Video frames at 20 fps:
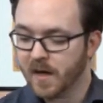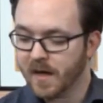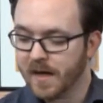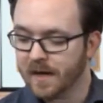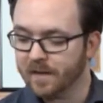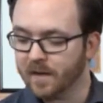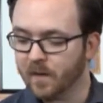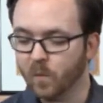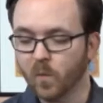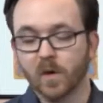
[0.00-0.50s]

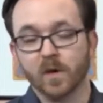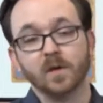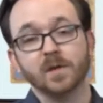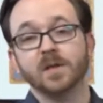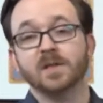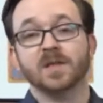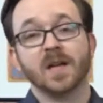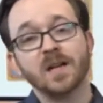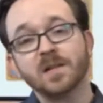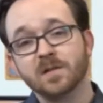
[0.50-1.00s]
And then we'll
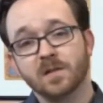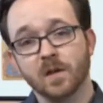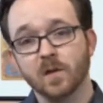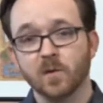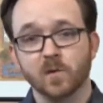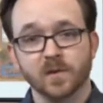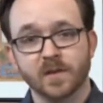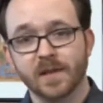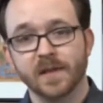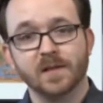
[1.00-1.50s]
discuss
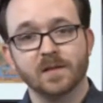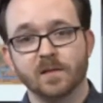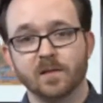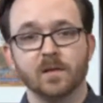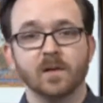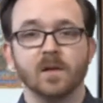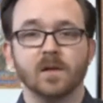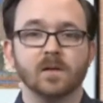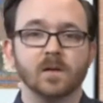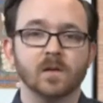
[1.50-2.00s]
those
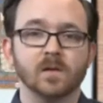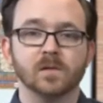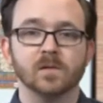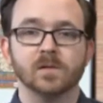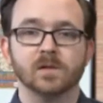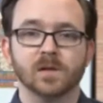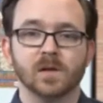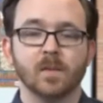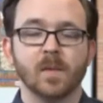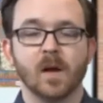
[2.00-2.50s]

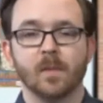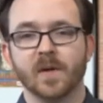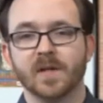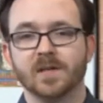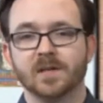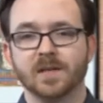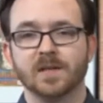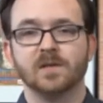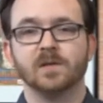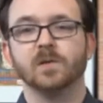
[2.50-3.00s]

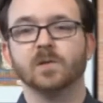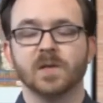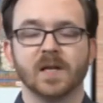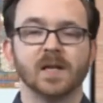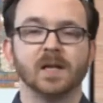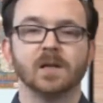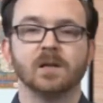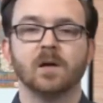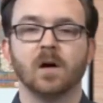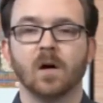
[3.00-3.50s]
commandments 6 through
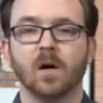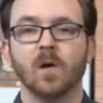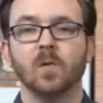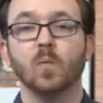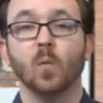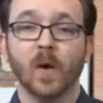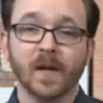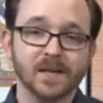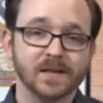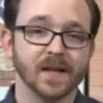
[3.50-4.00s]
10
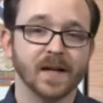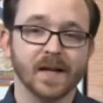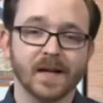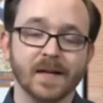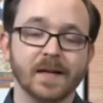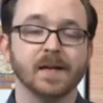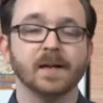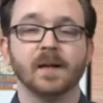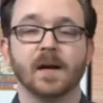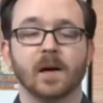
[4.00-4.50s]
on
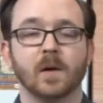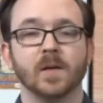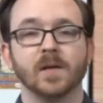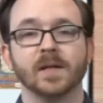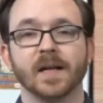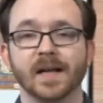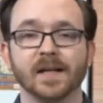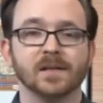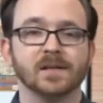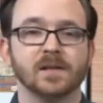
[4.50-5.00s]
Wednesday in our
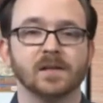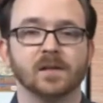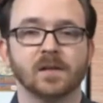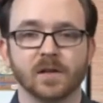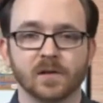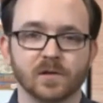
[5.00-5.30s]
next